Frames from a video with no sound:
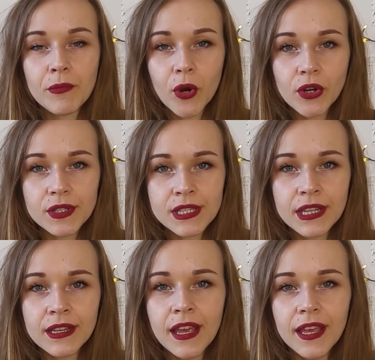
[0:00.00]

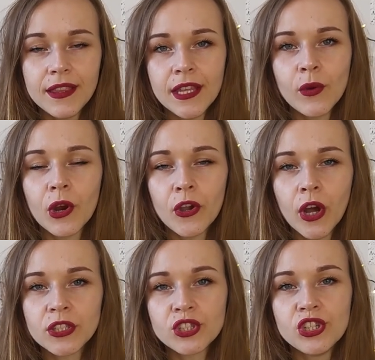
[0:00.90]
person, that you are
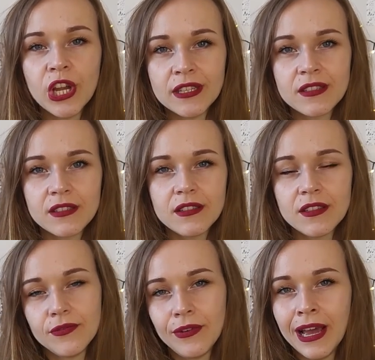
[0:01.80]
not just
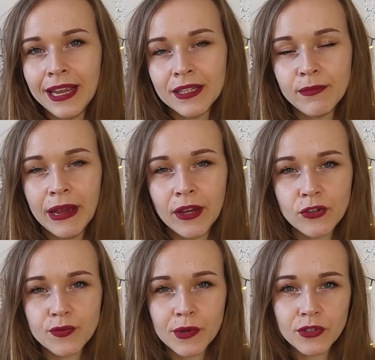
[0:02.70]
defined by
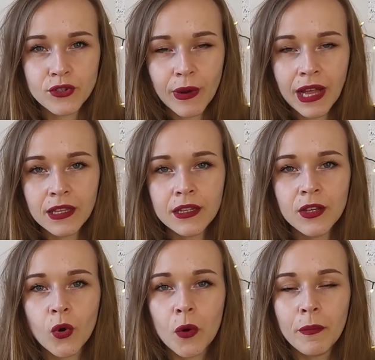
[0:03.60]
your
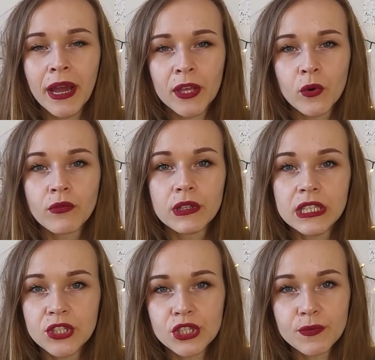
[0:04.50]
spirituality or by your
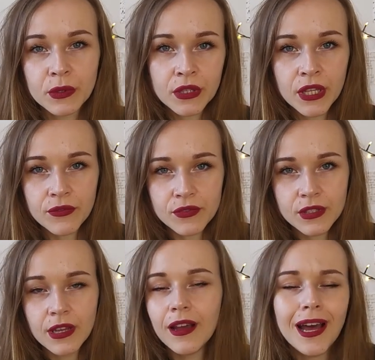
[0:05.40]
religious
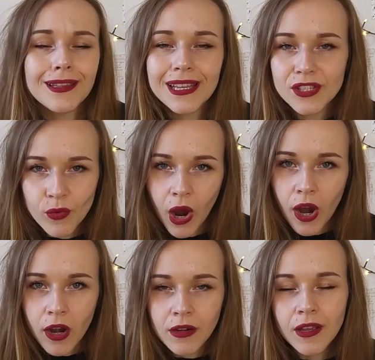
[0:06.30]
beliefs. Unless you
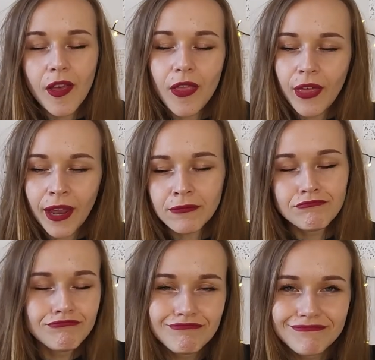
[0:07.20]
are, then